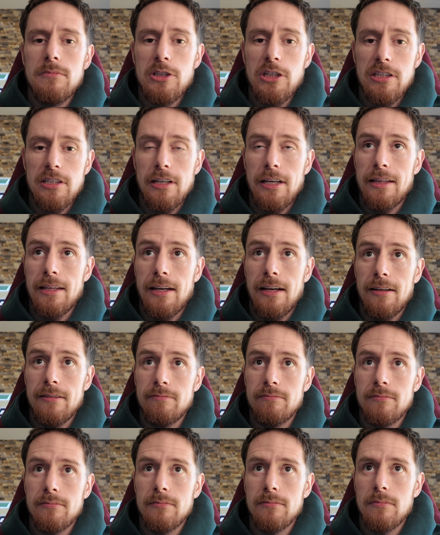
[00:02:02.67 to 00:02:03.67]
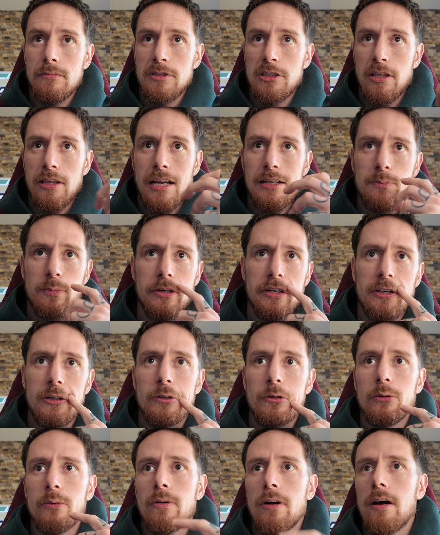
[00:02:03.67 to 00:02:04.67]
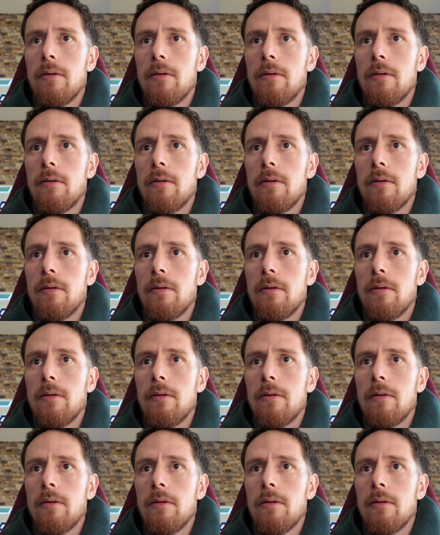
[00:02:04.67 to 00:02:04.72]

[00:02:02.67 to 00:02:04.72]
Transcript: just like that. So that's pretty cool.